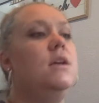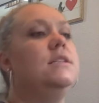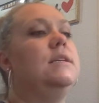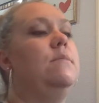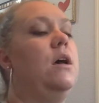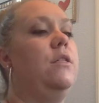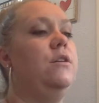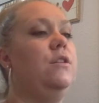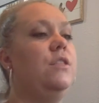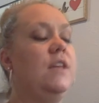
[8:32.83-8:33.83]
Some
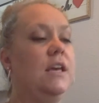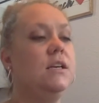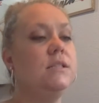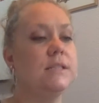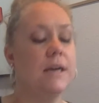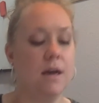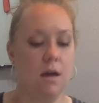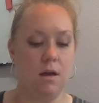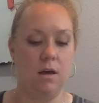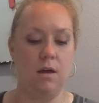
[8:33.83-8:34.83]
other things,
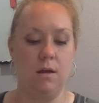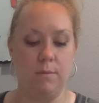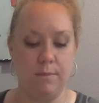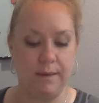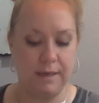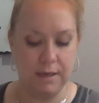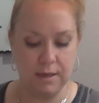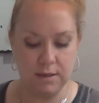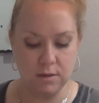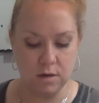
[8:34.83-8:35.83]
my
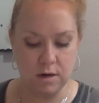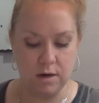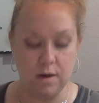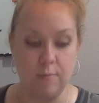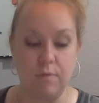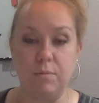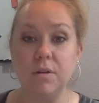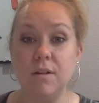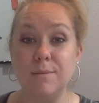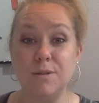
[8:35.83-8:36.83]
kids are in a number of
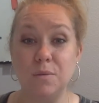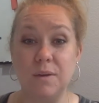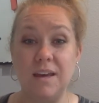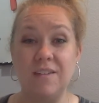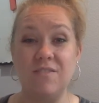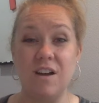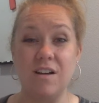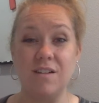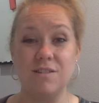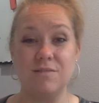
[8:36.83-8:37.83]
book clubs, so we have not
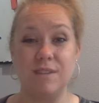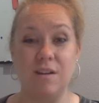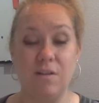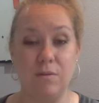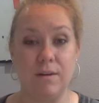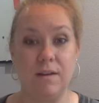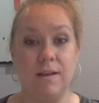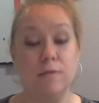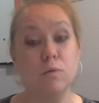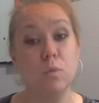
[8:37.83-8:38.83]
gotten to read all the read
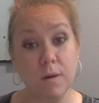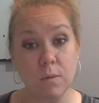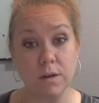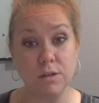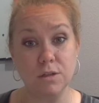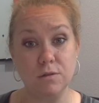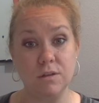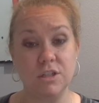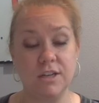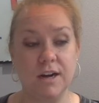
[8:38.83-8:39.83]
alouds we wanted to do
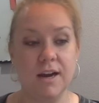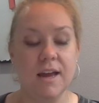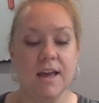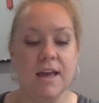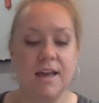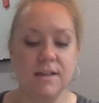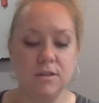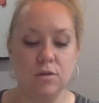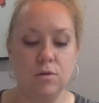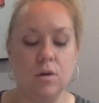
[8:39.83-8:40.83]
this year. And
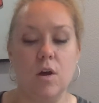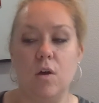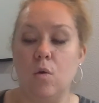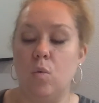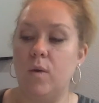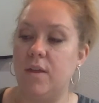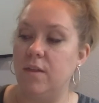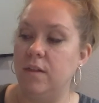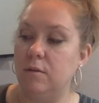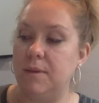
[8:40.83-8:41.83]
so with
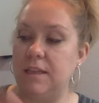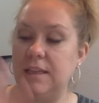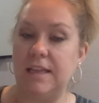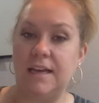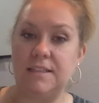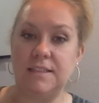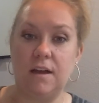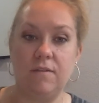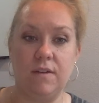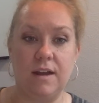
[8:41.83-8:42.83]
a little bit less
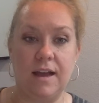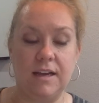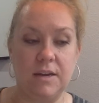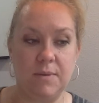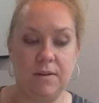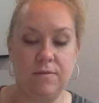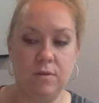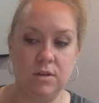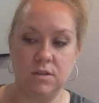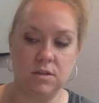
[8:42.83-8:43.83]
of an academic
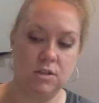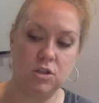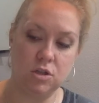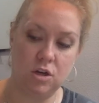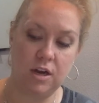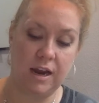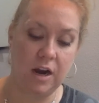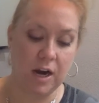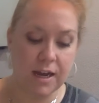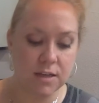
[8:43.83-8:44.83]
focus in certain
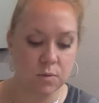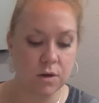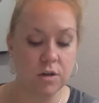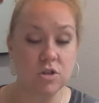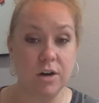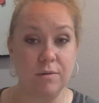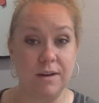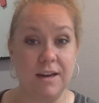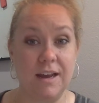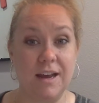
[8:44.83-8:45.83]
areas, we're going to try to
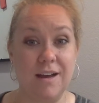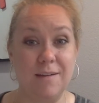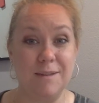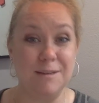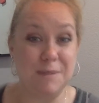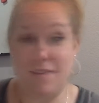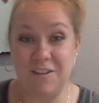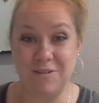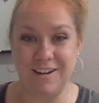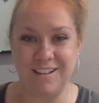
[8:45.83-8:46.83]
read as many of the
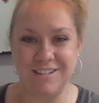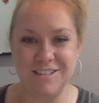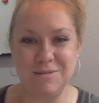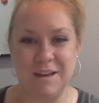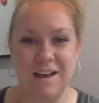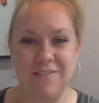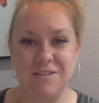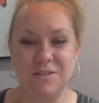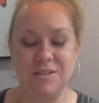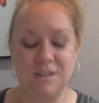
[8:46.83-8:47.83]
read alouds as we have
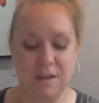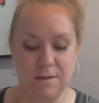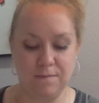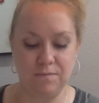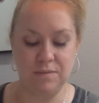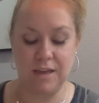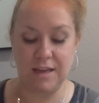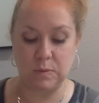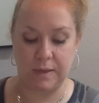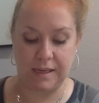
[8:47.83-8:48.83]

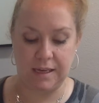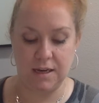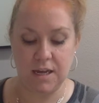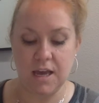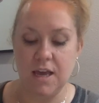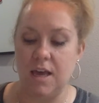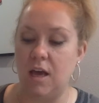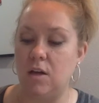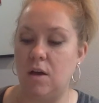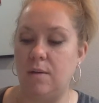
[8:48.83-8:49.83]
as we can.
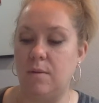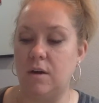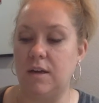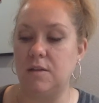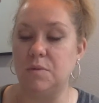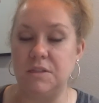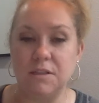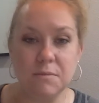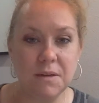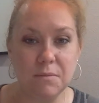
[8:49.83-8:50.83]
Our kids will
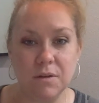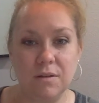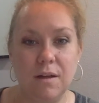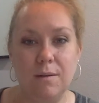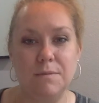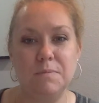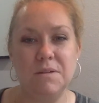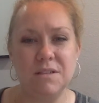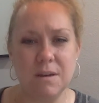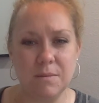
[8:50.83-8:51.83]
still be in book clubs,
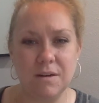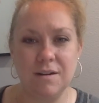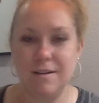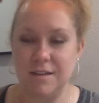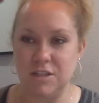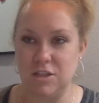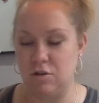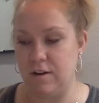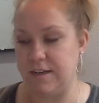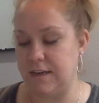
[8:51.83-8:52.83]
but summer is just a
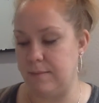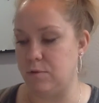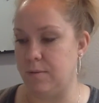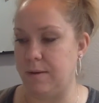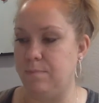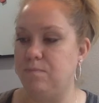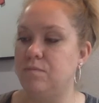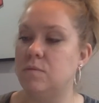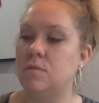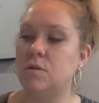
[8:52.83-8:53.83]
great time to read.
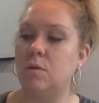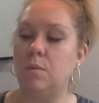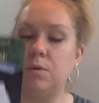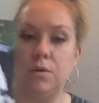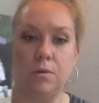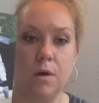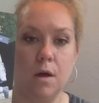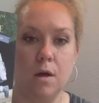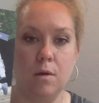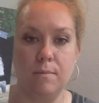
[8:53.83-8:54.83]
So we'll do
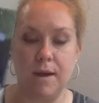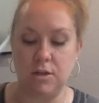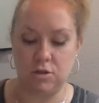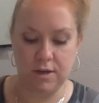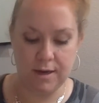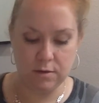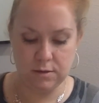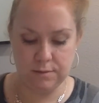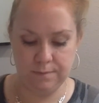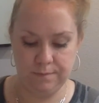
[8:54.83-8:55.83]
Magic Treehouse,